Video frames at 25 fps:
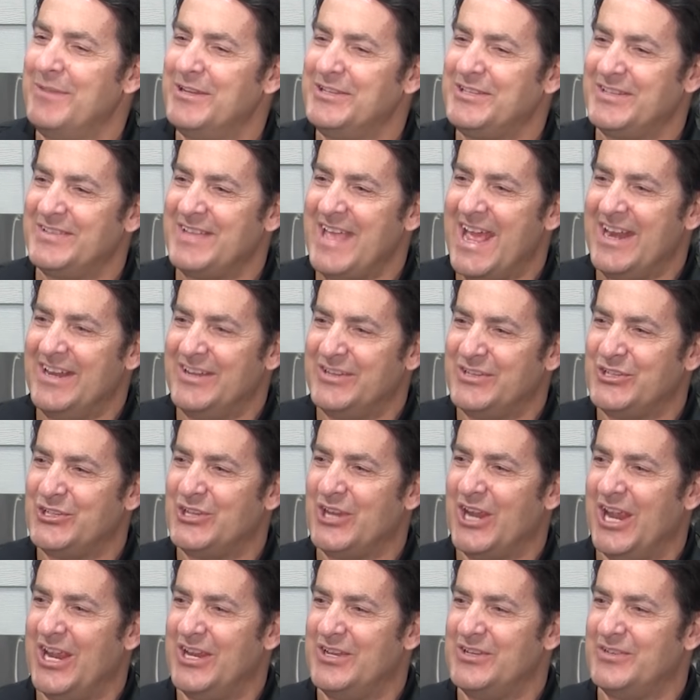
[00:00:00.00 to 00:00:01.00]
much of that has
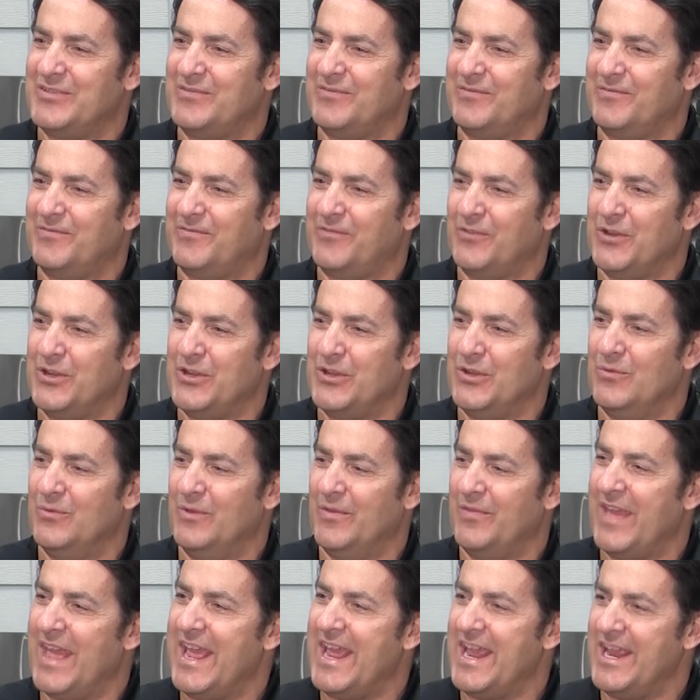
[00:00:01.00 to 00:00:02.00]
changed for you
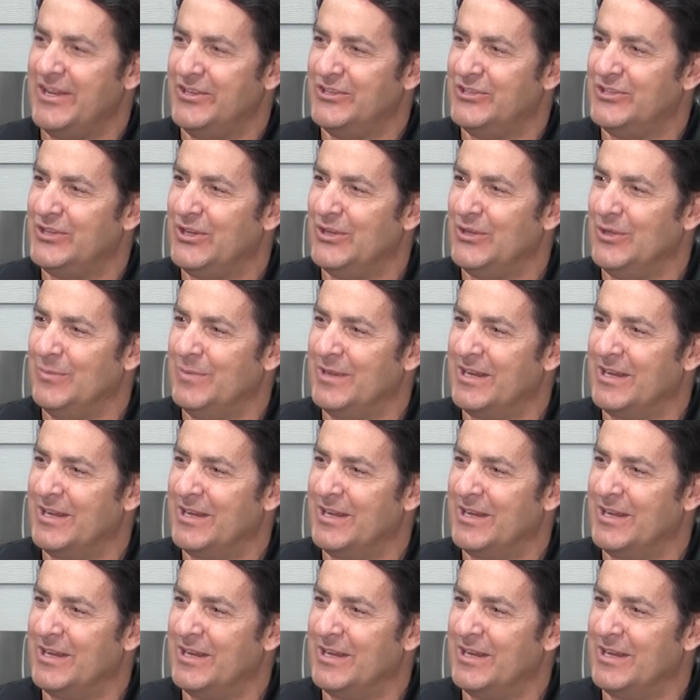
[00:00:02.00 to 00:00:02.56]
with age too?